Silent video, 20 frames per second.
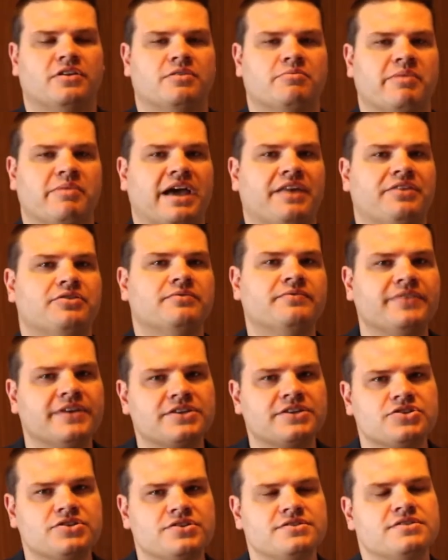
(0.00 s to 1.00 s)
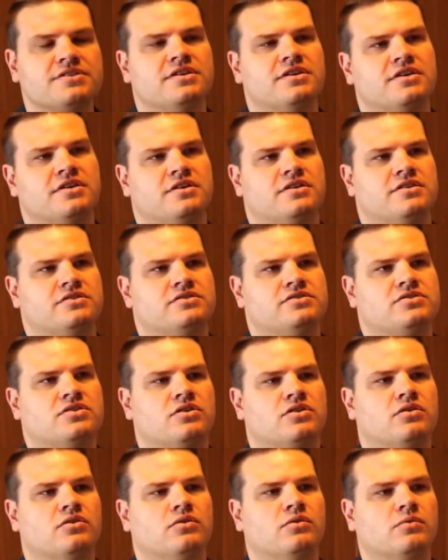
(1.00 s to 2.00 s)
bathroom fixtures.
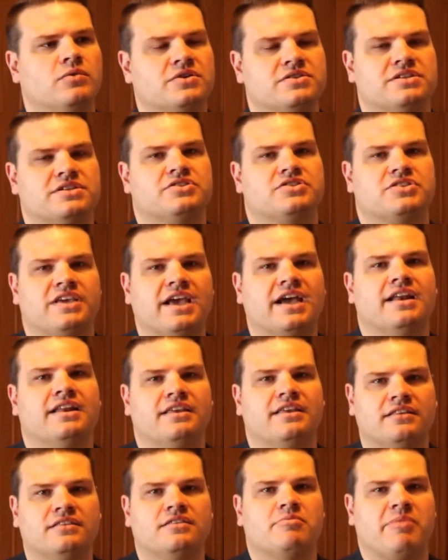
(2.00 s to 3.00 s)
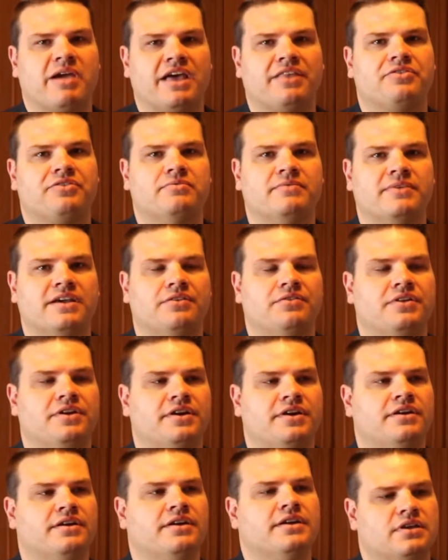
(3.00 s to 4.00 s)
So we're essentially adding the bathroom down
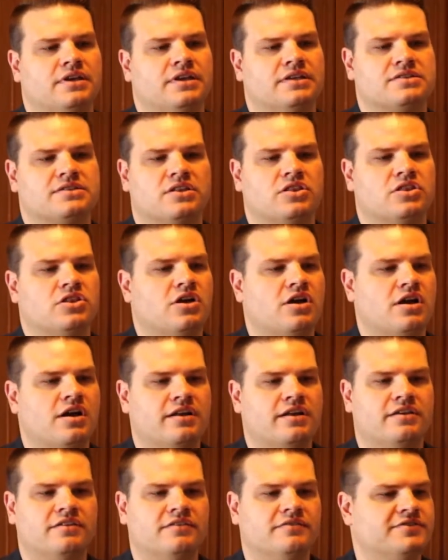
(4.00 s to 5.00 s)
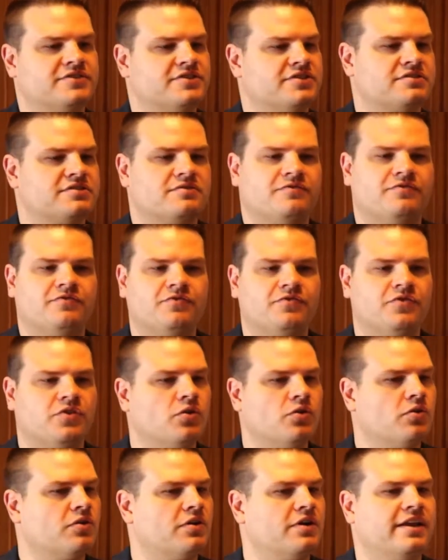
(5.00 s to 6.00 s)
there. It's a lot of just
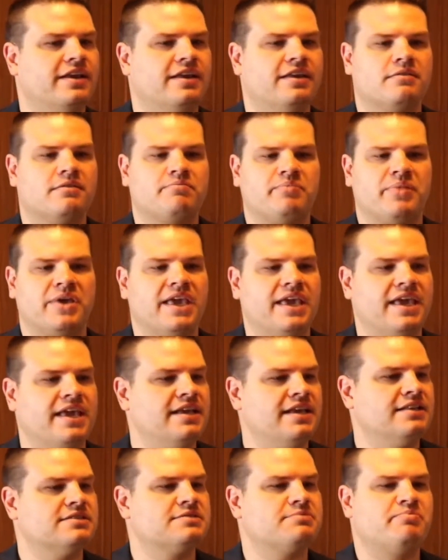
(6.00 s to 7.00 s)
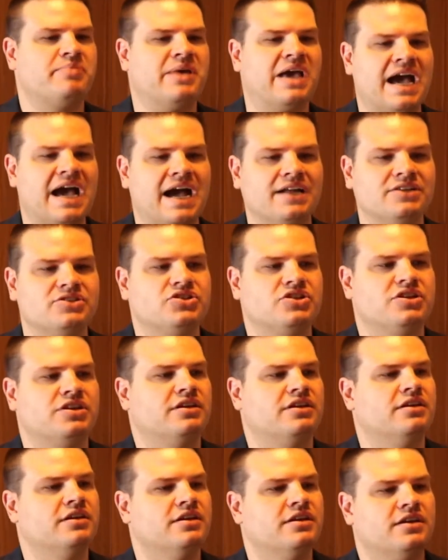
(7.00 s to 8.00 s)
flooring, paint,
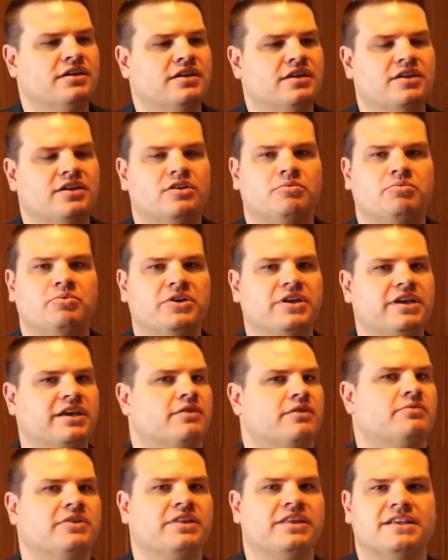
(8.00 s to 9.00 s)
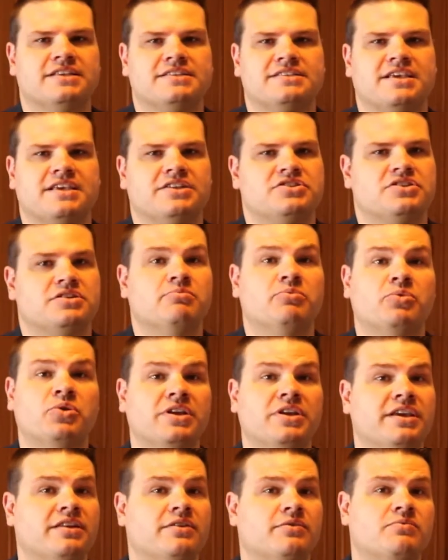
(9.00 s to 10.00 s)
patching, you know, putting in a really nice kitchen,
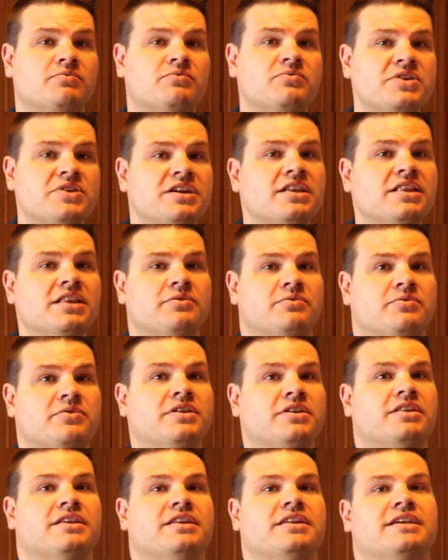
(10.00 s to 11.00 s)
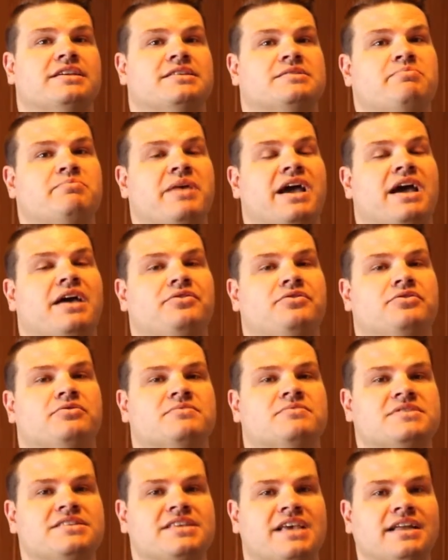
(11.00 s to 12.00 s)
putting in a really, really nice bathroom
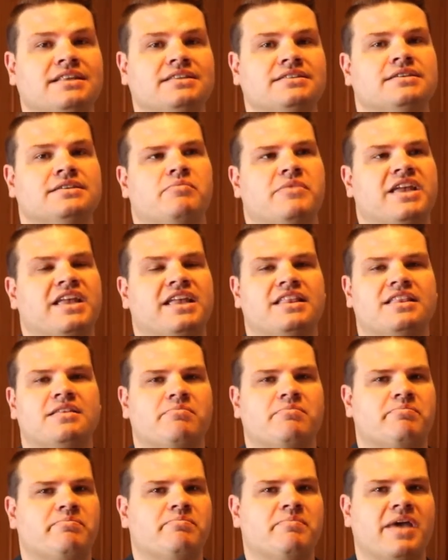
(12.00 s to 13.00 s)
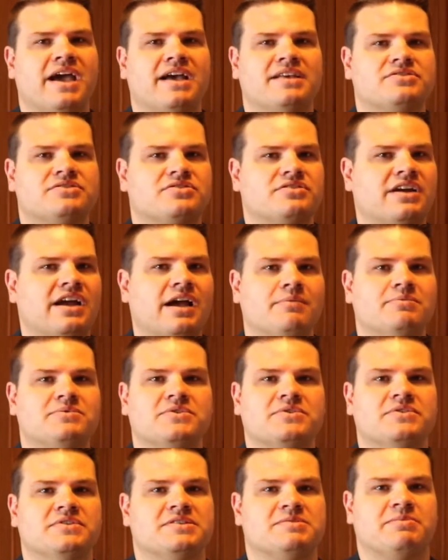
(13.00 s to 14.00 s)
set, making the master
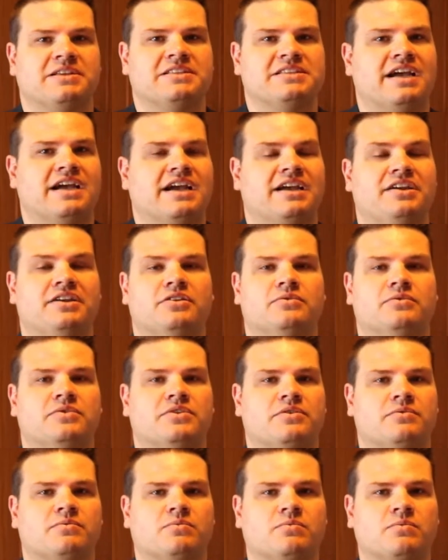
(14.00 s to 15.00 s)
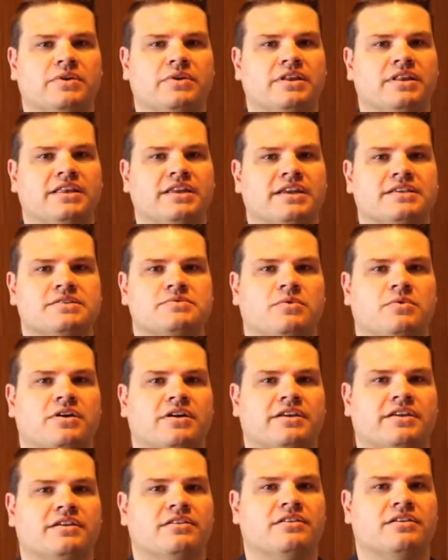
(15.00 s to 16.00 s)
absolutely spectacular with a really nice
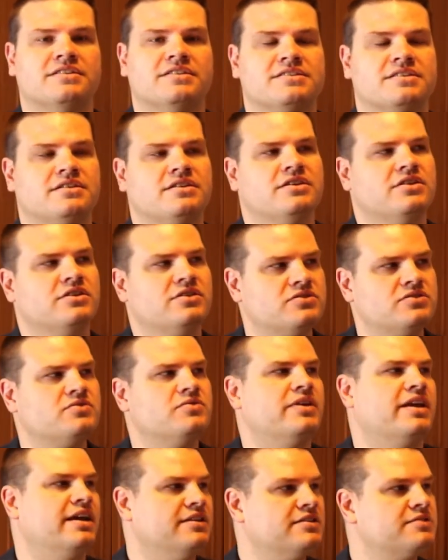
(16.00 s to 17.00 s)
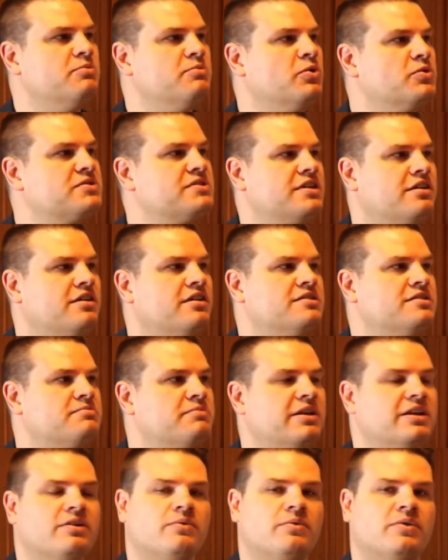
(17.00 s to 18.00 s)
walk-in closet. So yeah, it's mostly
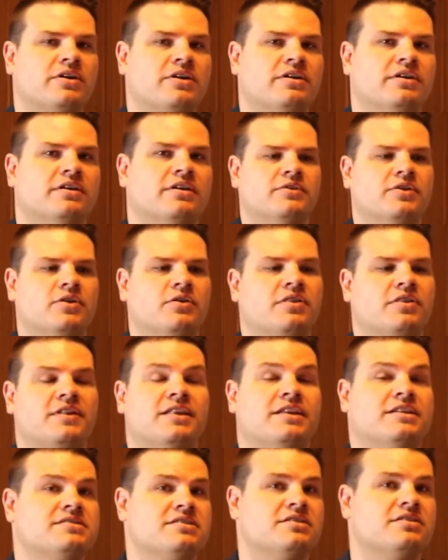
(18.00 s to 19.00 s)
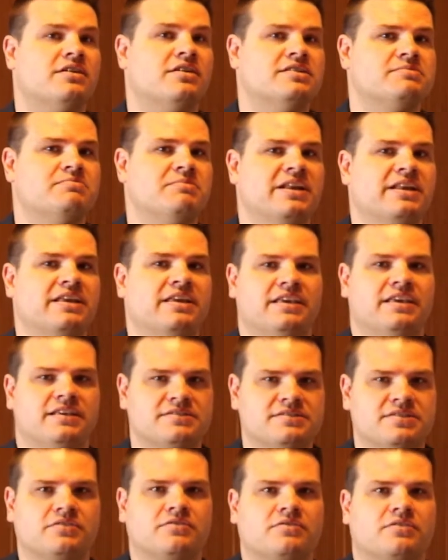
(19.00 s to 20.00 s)
cosmetic work. The only thing that isn't cosmetic
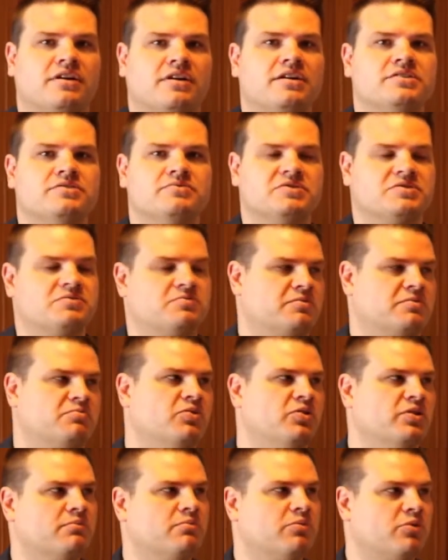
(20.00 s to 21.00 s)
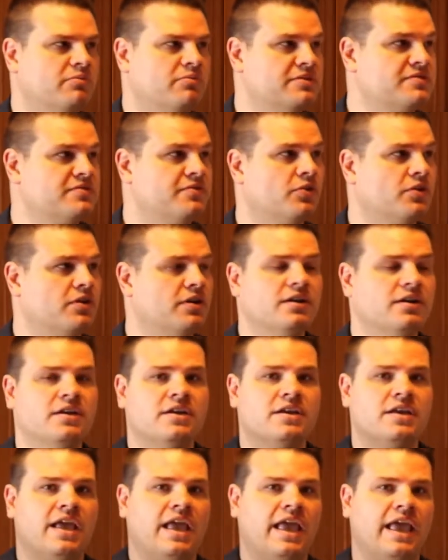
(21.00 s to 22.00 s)
is the garage, which we're pulling permits for.
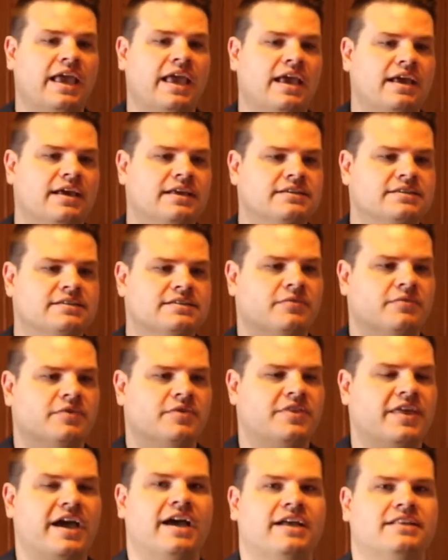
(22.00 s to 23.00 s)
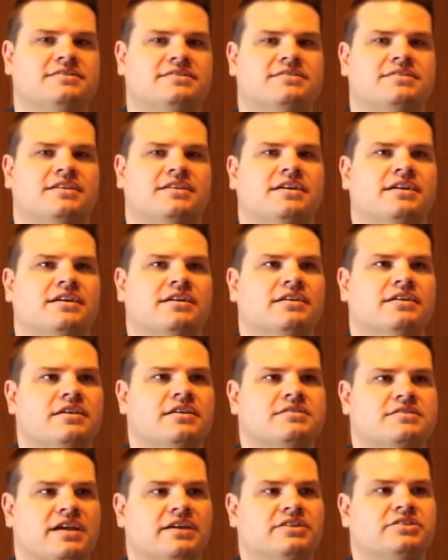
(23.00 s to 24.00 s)
And that
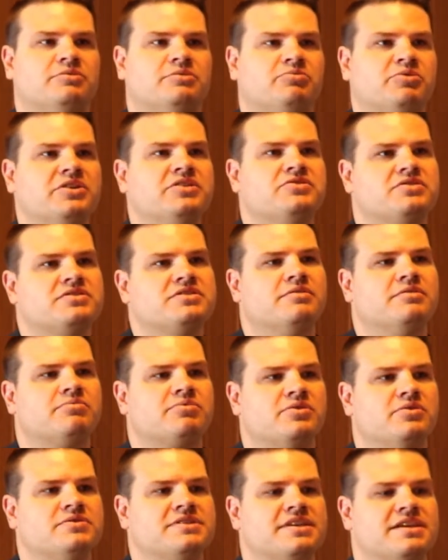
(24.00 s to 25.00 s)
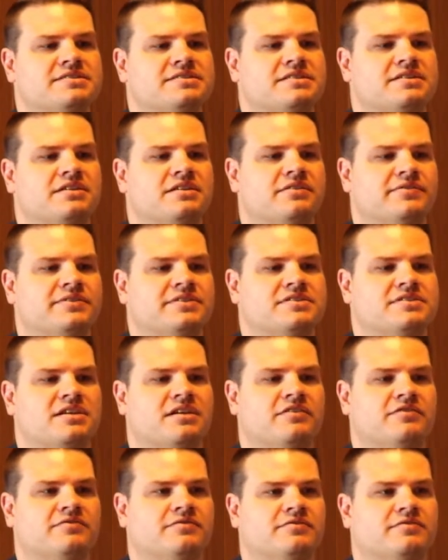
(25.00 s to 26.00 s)
is actually a pretty interesting process in and of
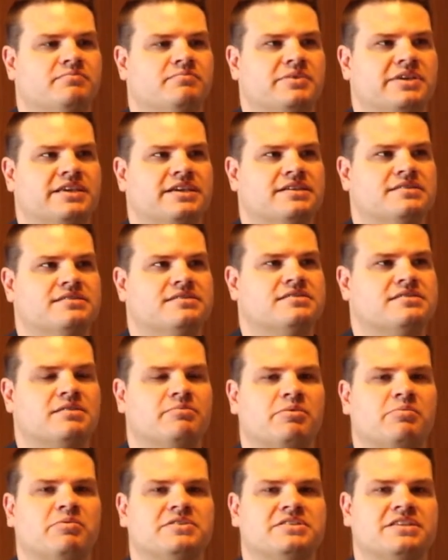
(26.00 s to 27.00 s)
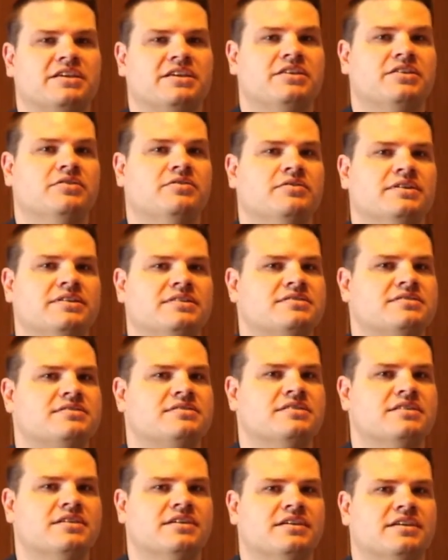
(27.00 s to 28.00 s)
itself, because some people tell you
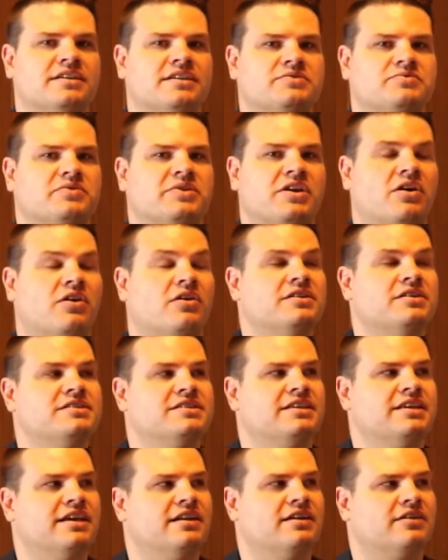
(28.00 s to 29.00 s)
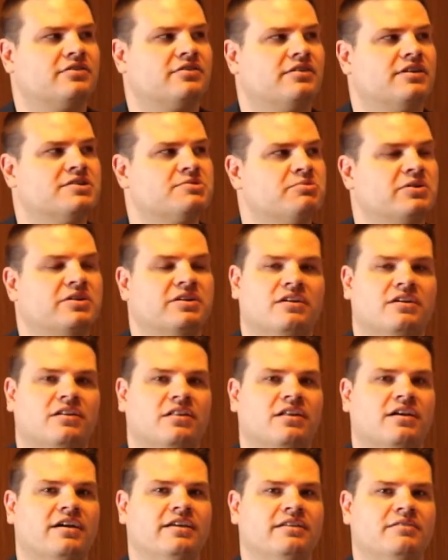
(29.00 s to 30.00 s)
it's really hard to get a garage put in on a
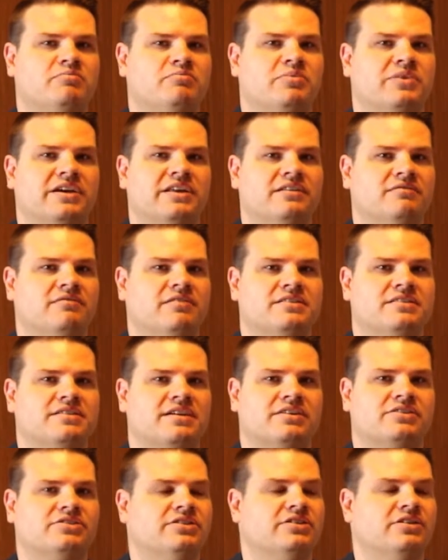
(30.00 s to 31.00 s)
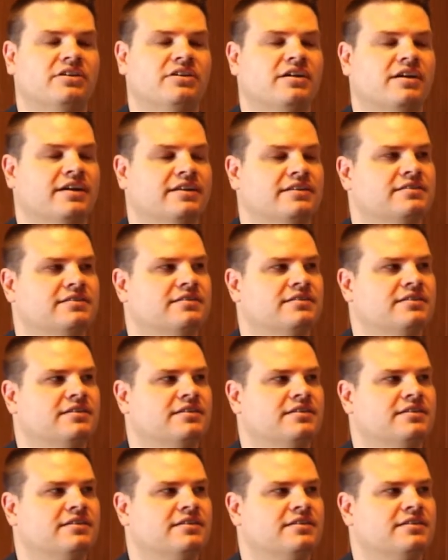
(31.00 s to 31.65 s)
lot, but it's actually not.